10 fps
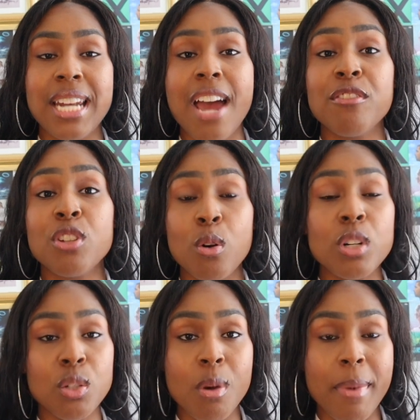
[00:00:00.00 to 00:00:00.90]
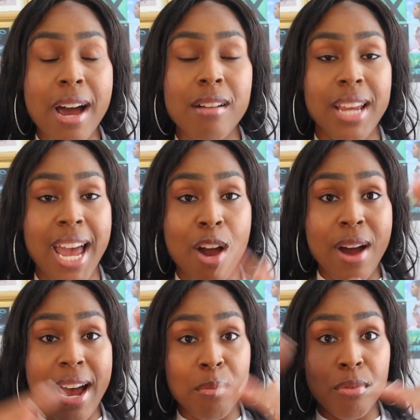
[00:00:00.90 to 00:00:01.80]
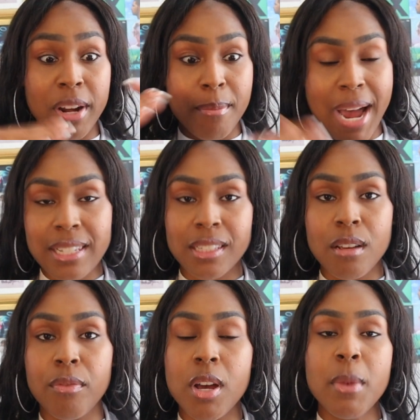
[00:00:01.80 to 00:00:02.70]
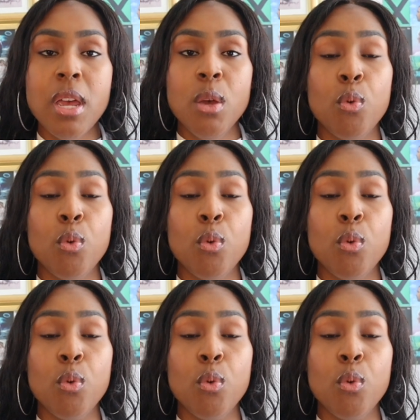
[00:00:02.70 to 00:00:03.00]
that I've told you about how I break my stuff up?